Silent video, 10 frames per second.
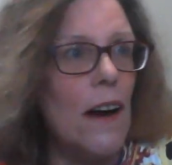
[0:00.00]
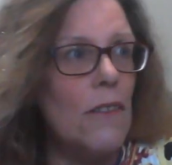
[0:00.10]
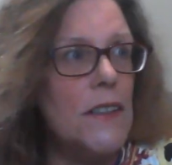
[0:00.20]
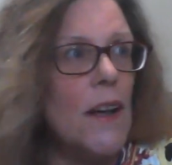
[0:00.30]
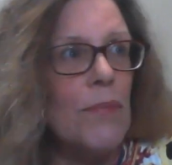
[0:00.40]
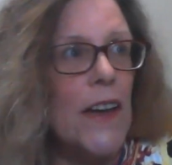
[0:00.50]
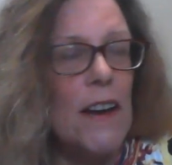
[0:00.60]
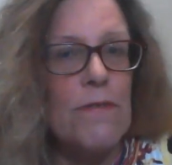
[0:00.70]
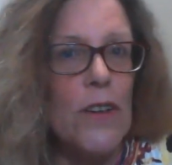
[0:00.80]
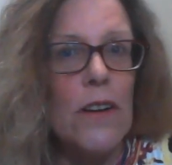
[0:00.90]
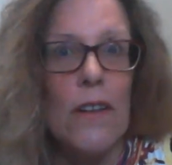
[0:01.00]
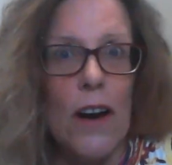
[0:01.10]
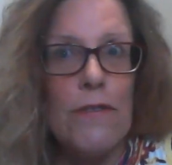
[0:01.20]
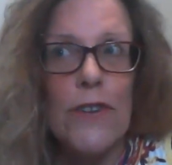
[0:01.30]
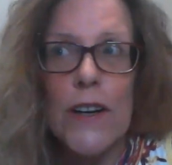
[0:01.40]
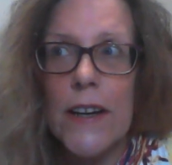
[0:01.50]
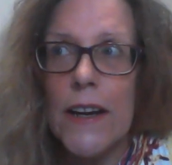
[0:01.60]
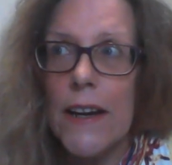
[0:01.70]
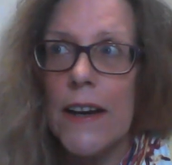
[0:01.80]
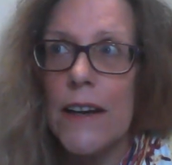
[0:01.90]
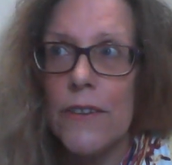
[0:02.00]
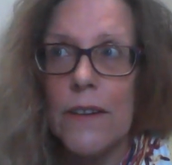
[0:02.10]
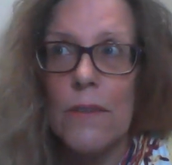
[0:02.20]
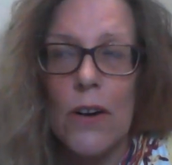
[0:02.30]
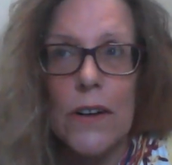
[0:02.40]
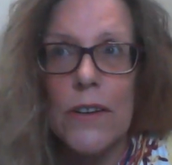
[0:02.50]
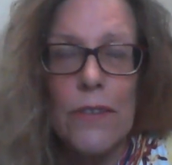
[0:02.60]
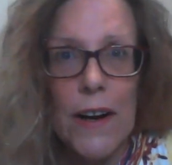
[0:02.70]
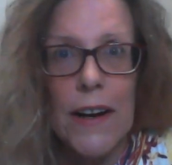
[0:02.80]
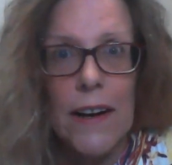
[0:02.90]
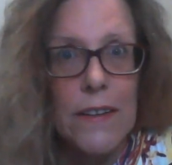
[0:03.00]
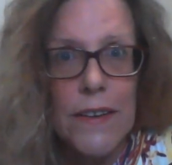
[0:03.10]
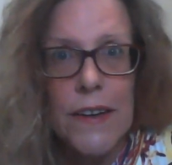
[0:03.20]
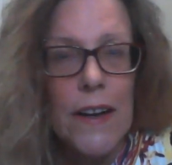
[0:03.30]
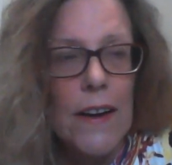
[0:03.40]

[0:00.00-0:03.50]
I was up there for over a year and walking around,